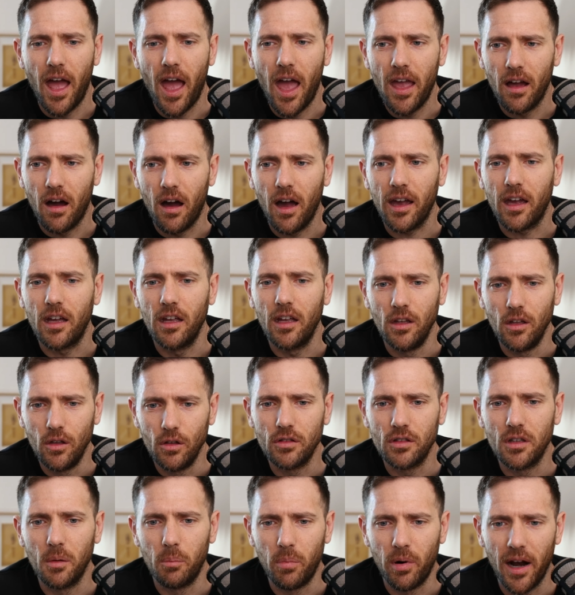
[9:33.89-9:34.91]
AI can
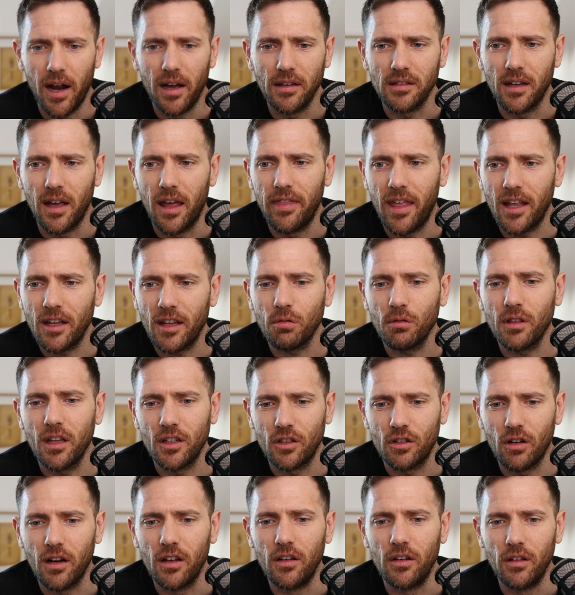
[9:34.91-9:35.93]
use the browser, and that's what they're
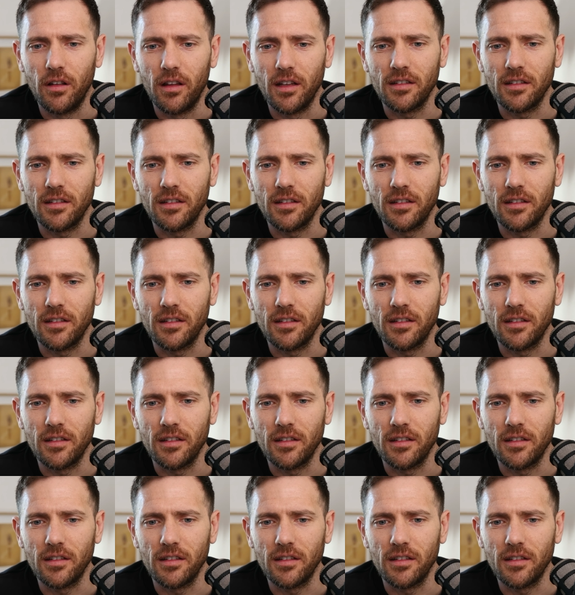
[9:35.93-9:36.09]
trying to do.